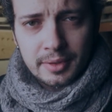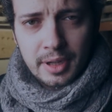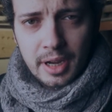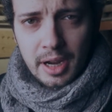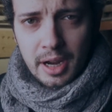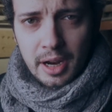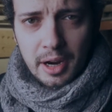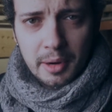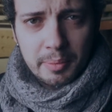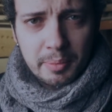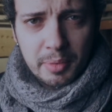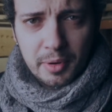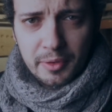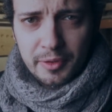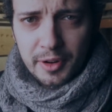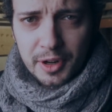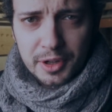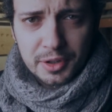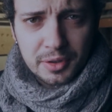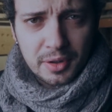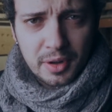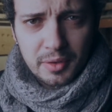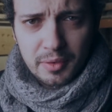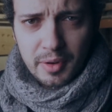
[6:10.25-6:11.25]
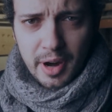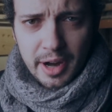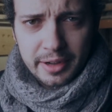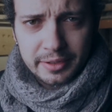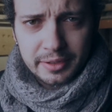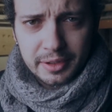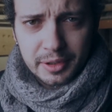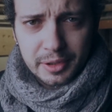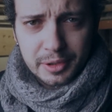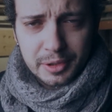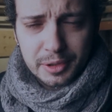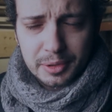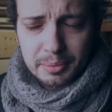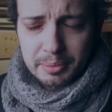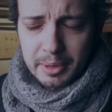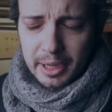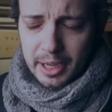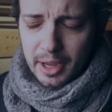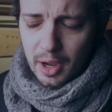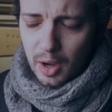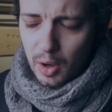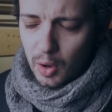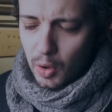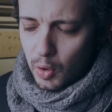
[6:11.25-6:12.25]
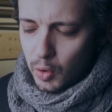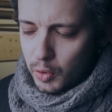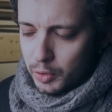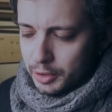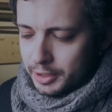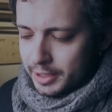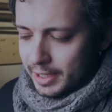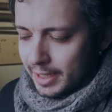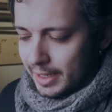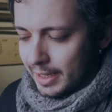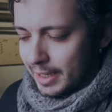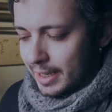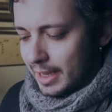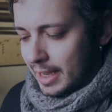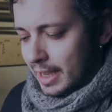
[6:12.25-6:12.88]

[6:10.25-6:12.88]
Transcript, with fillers: are professional writers because